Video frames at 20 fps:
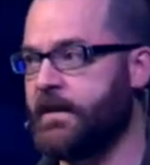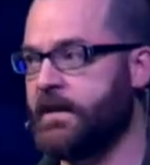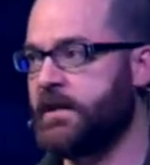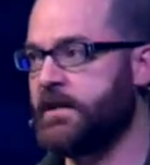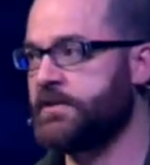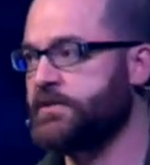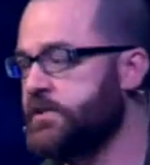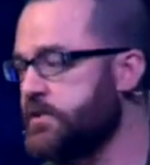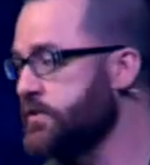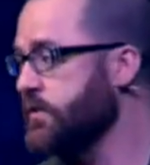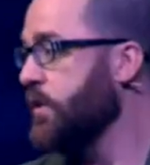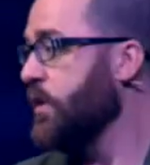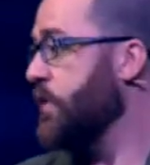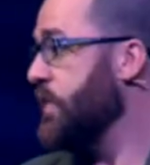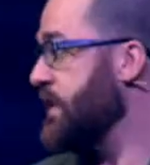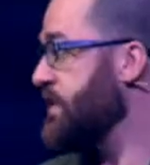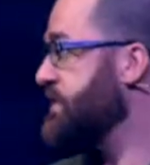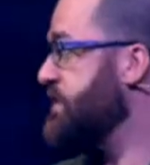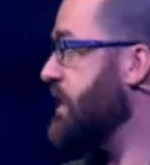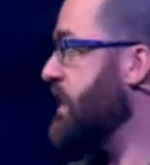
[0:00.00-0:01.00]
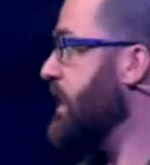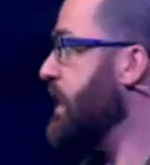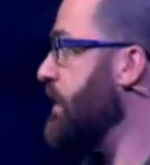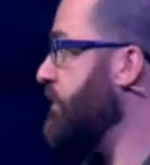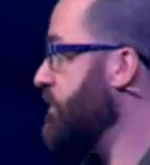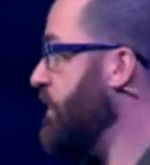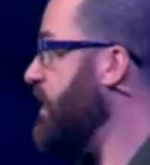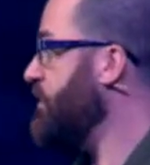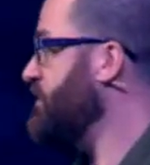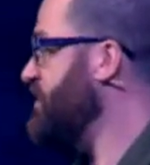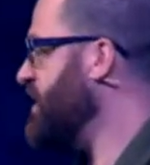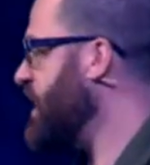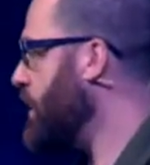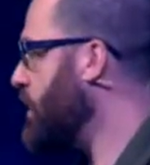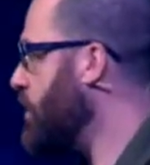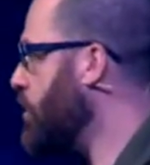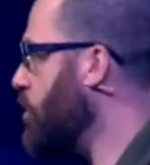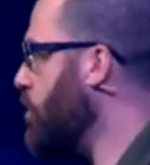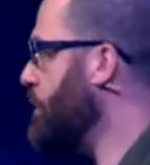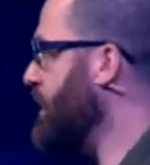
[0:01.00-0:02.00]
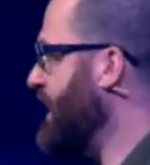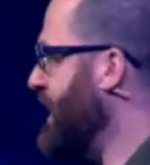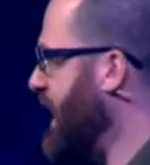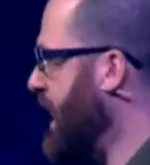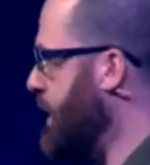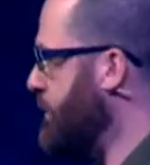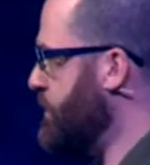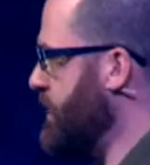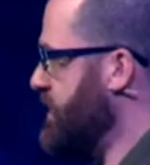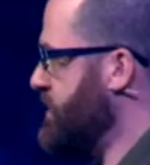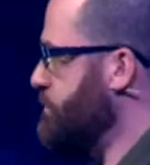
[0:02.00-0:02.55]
So the city of, of Jericho became this